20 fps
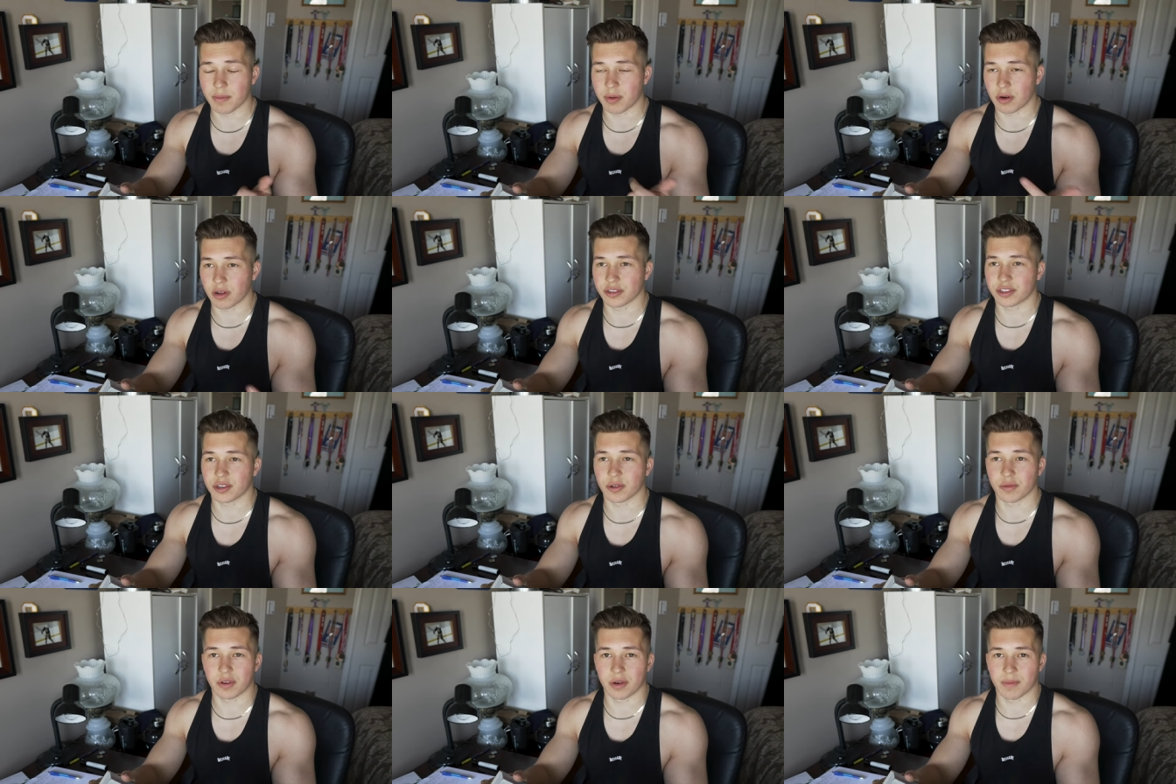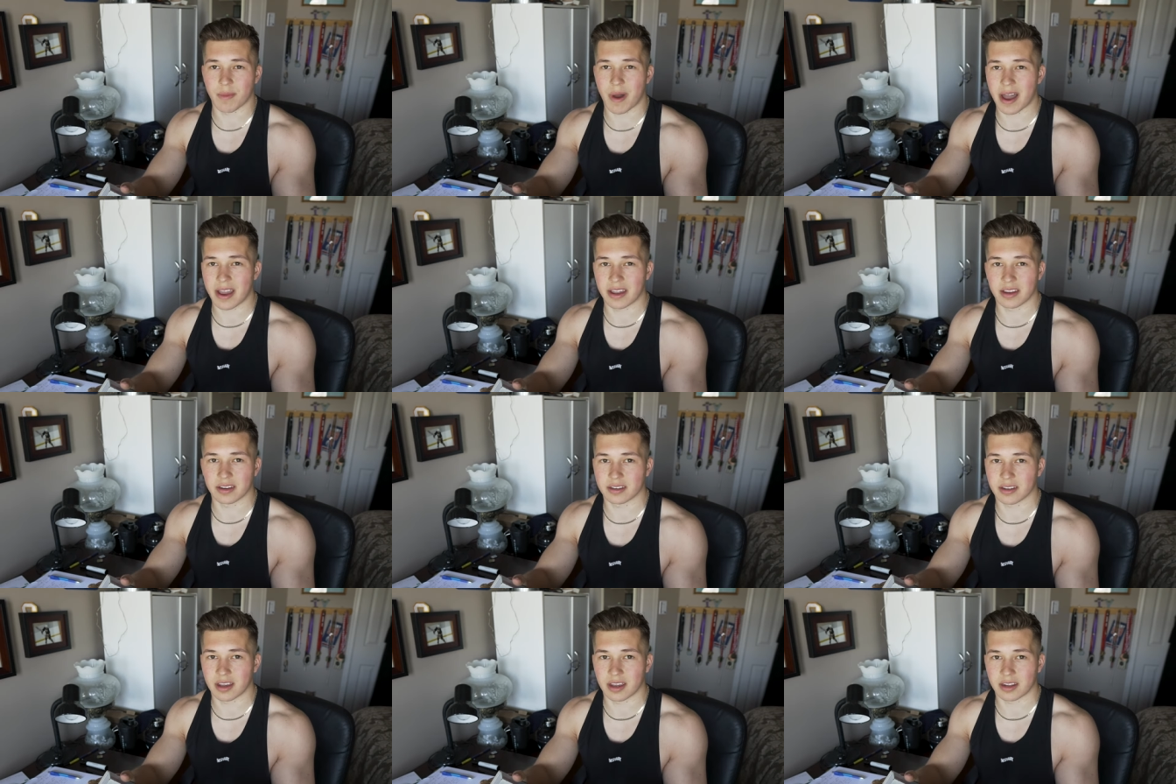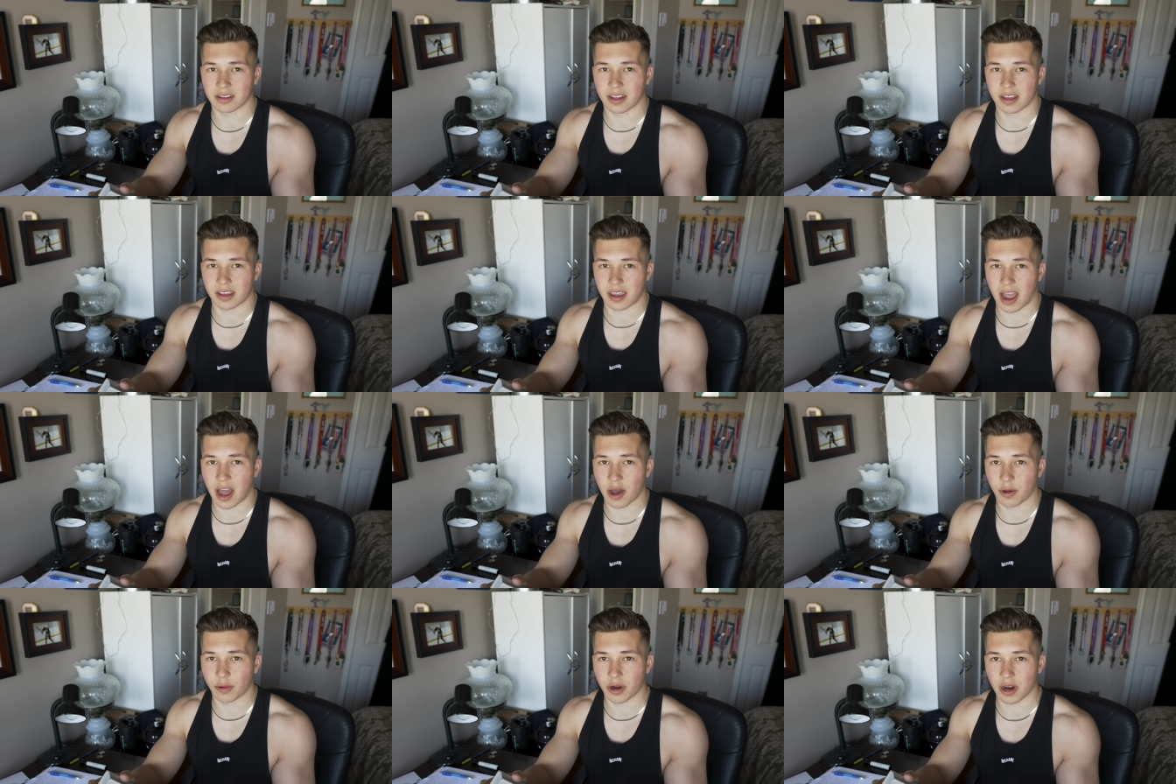but also your mind and like
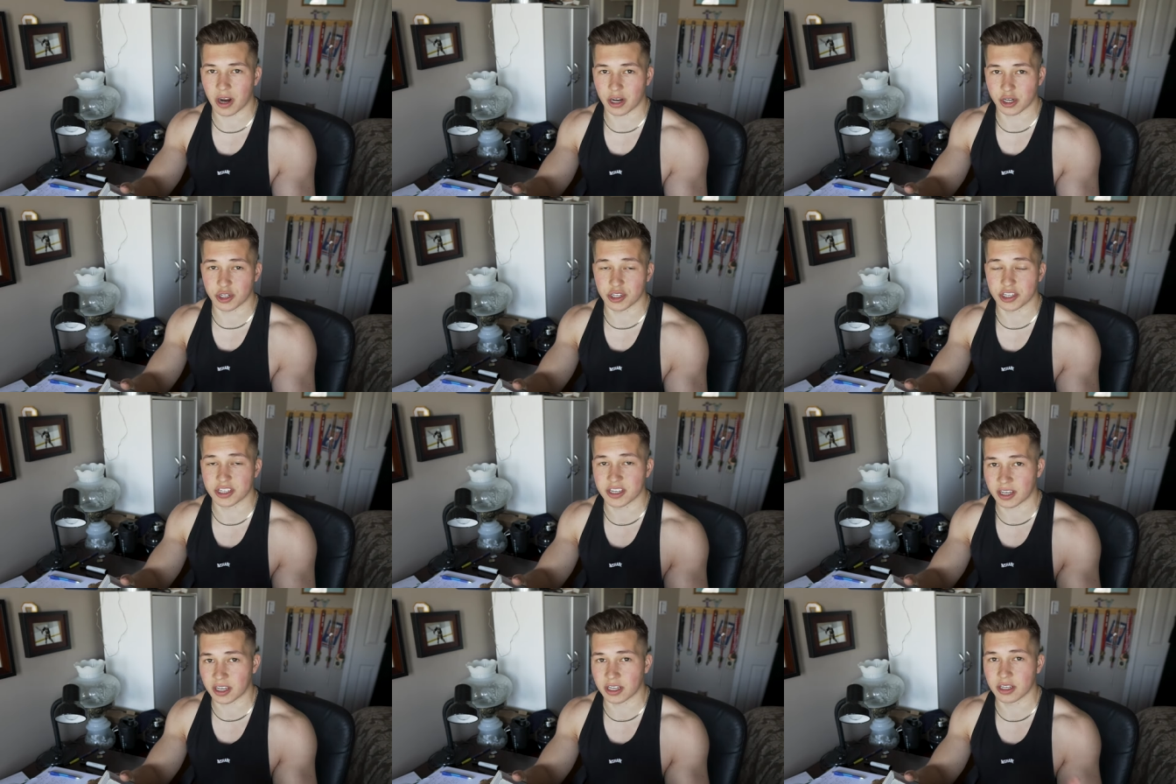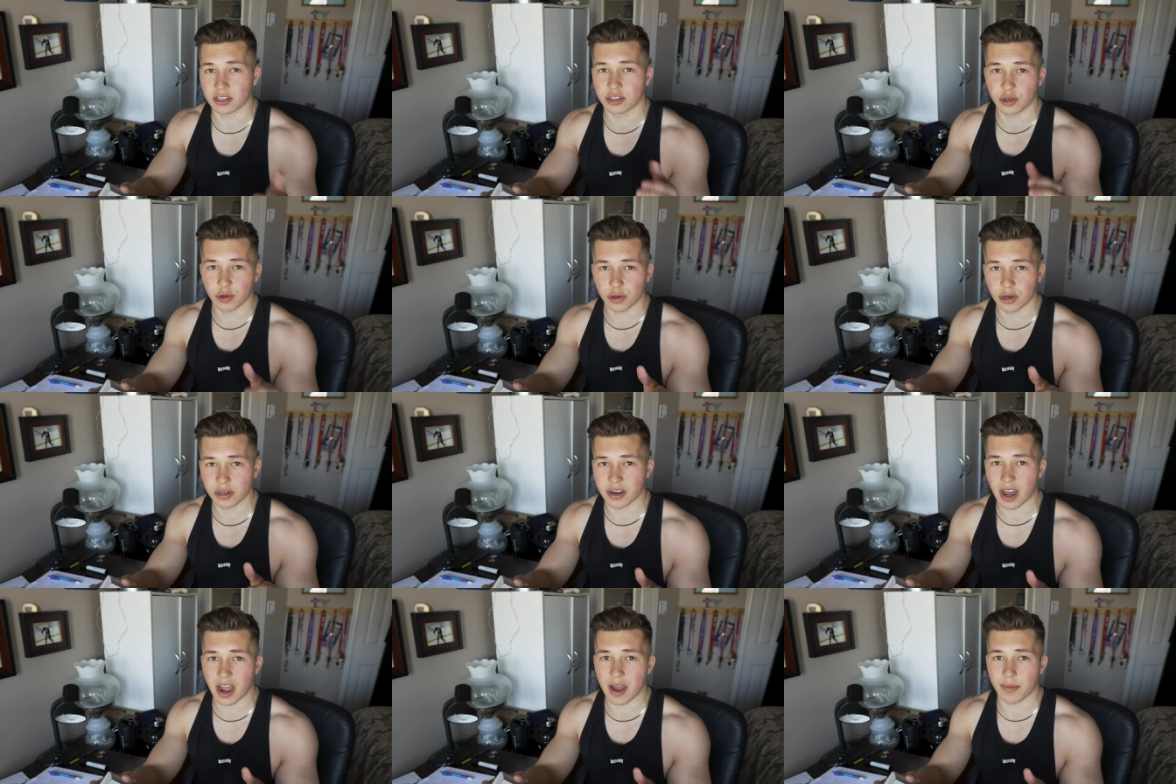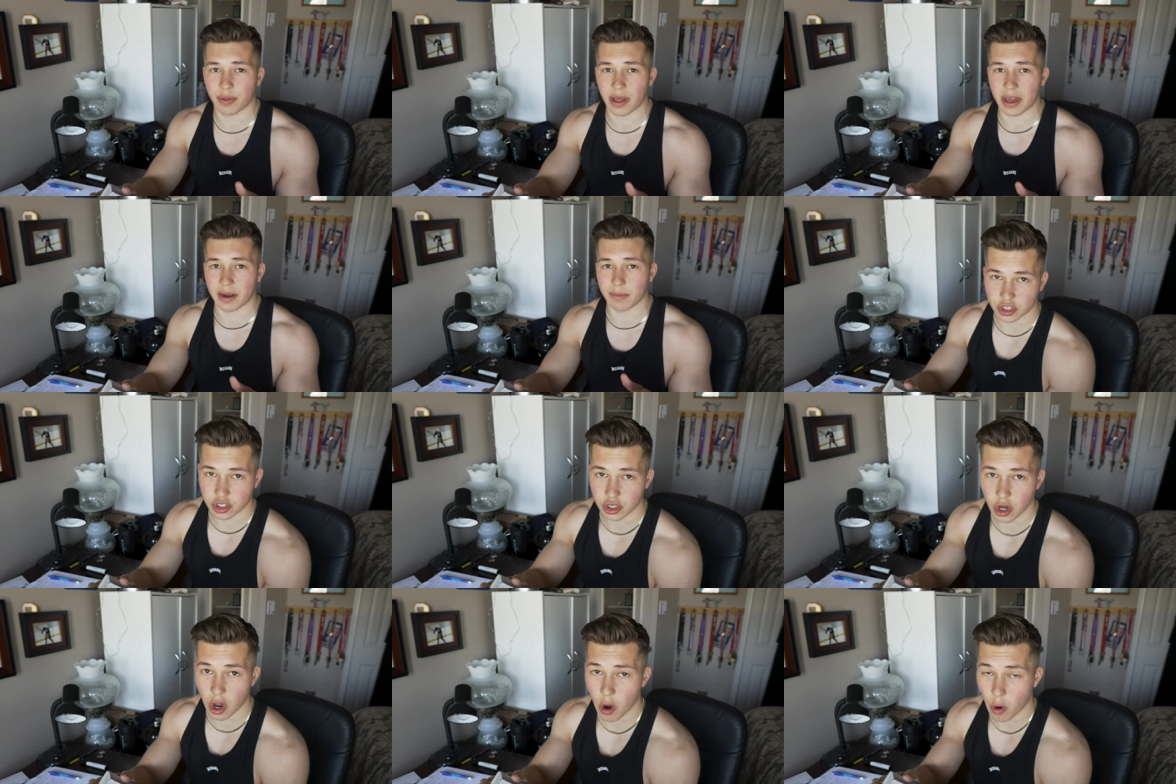how you're actually sticking to your diet plan.
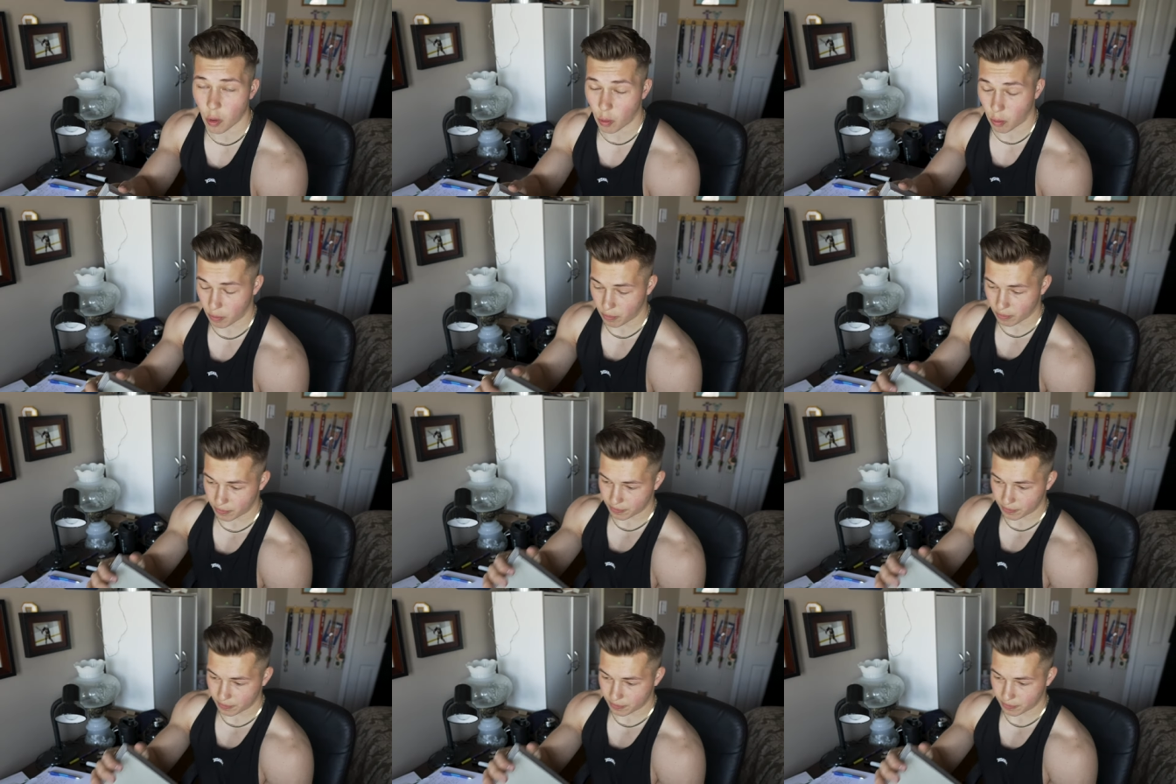So,